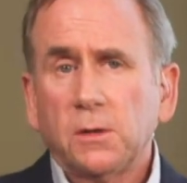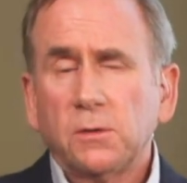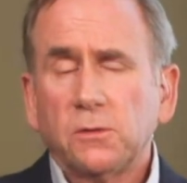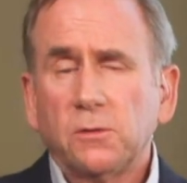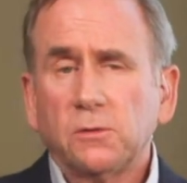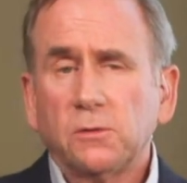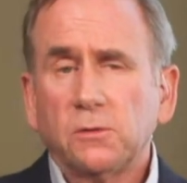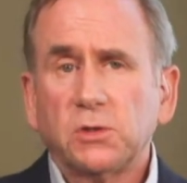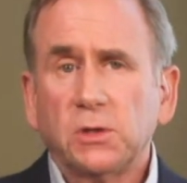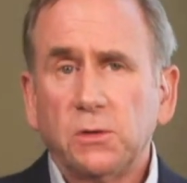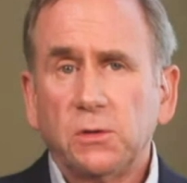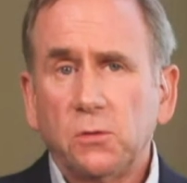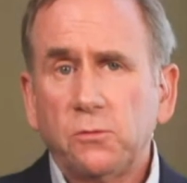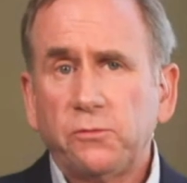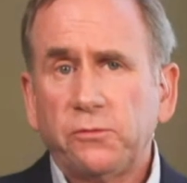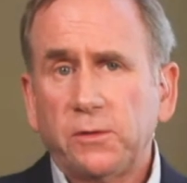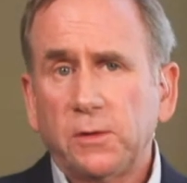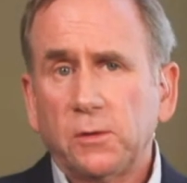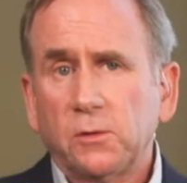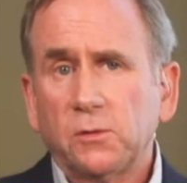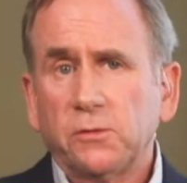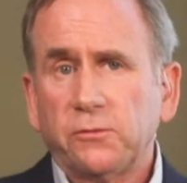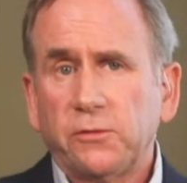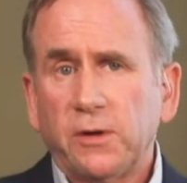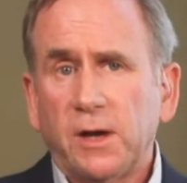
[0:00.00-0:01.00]
there's a new
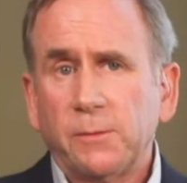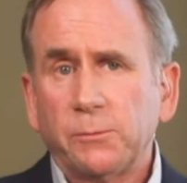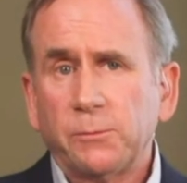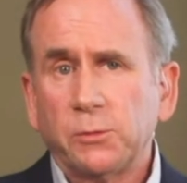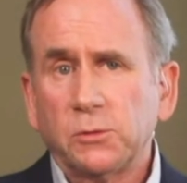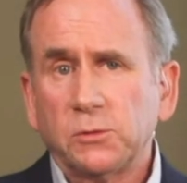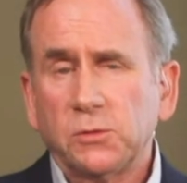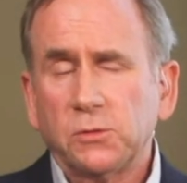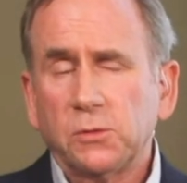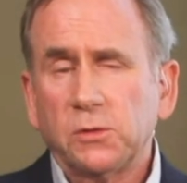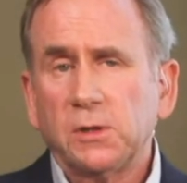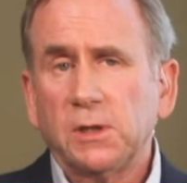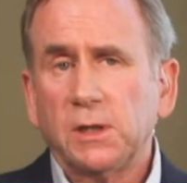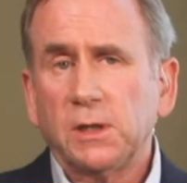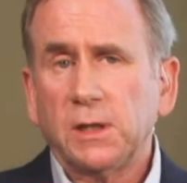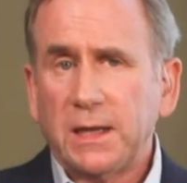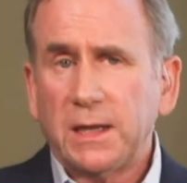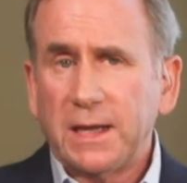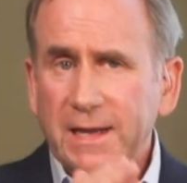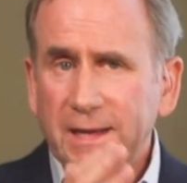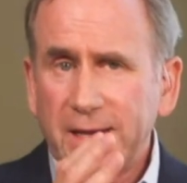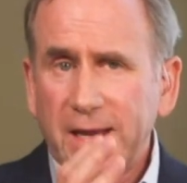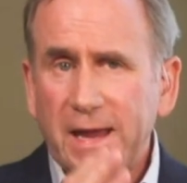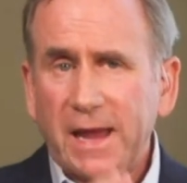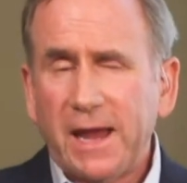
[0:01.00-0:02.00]
field of opportunity
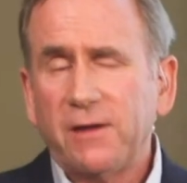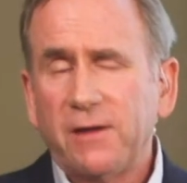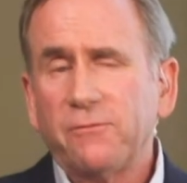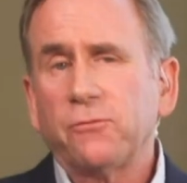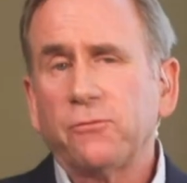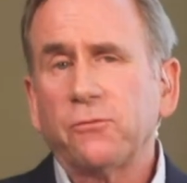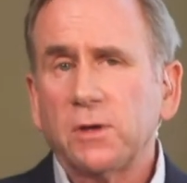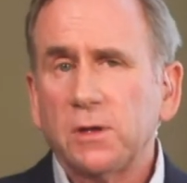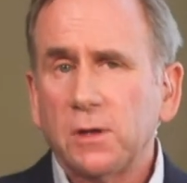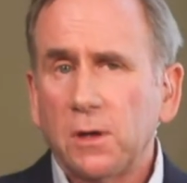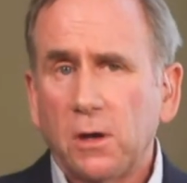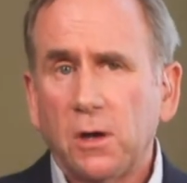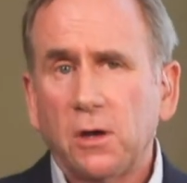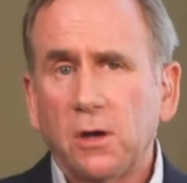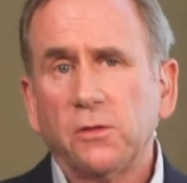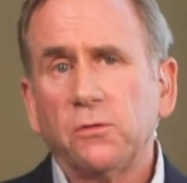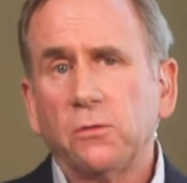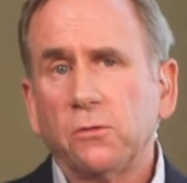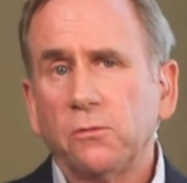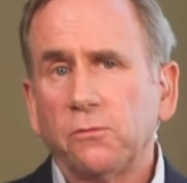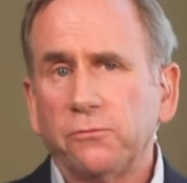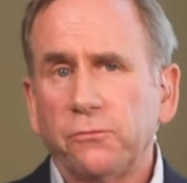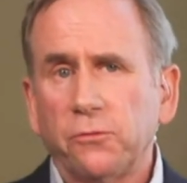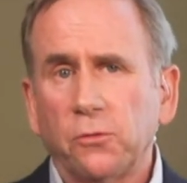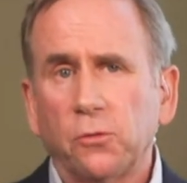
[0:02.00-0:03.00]
in every
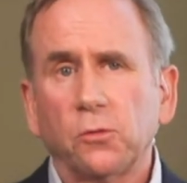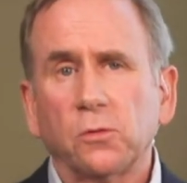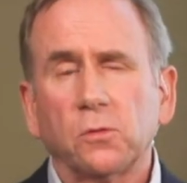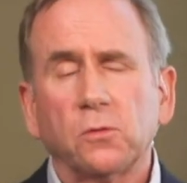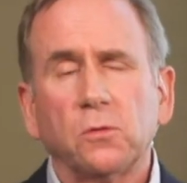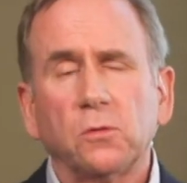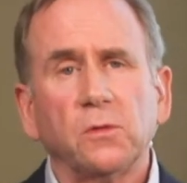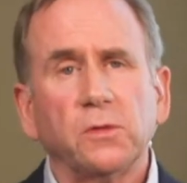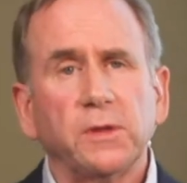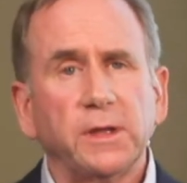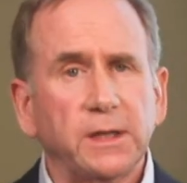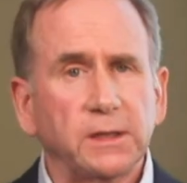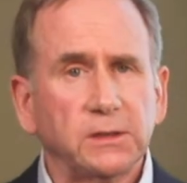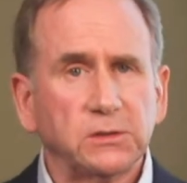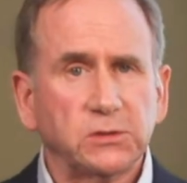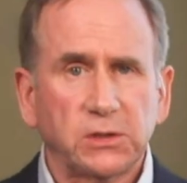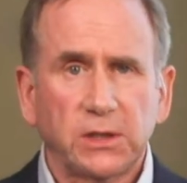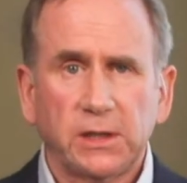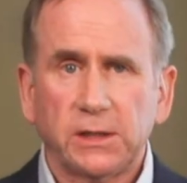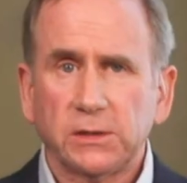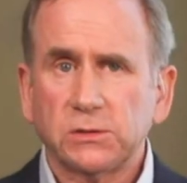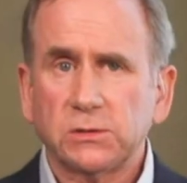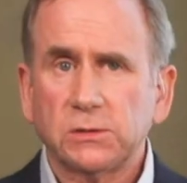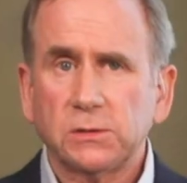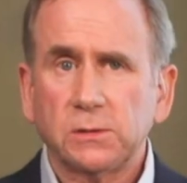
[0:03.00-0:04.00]
other vertical that
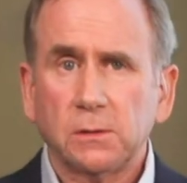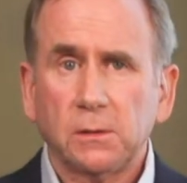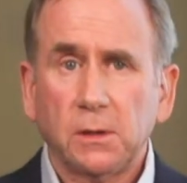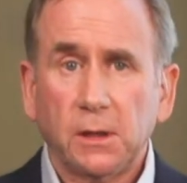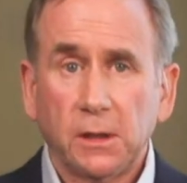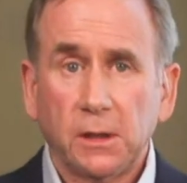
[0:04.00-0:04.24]
exists,